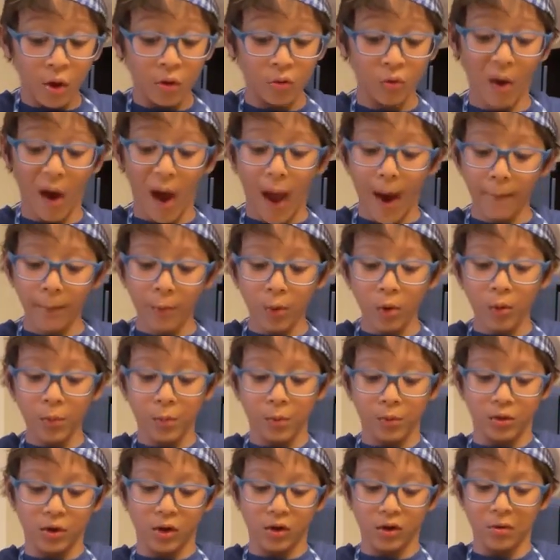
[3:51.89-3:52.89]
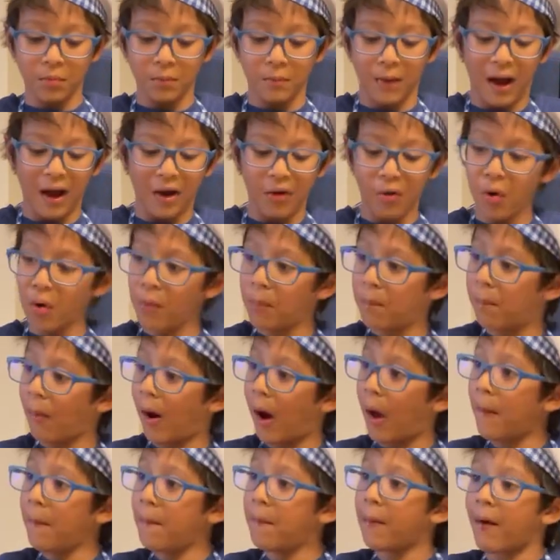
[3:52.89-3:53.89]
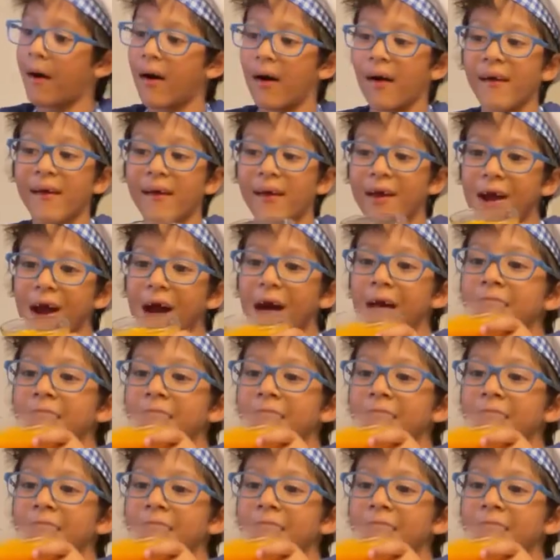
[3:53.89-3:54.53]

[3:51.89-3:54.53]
So I'm going to put this mango pulp again